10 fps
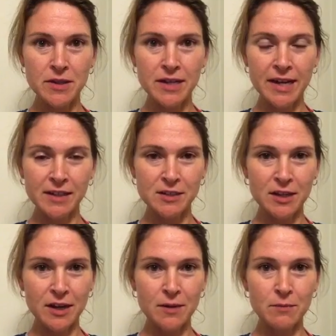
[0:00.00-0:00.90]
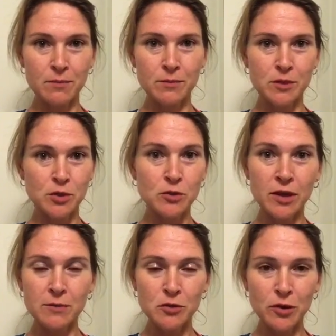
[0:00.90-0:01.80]
next time 2
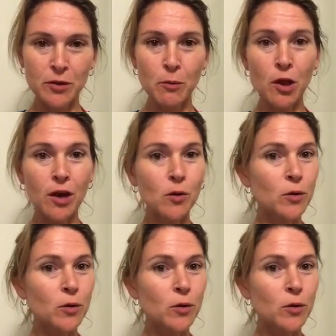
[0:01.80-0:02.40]
times around the block,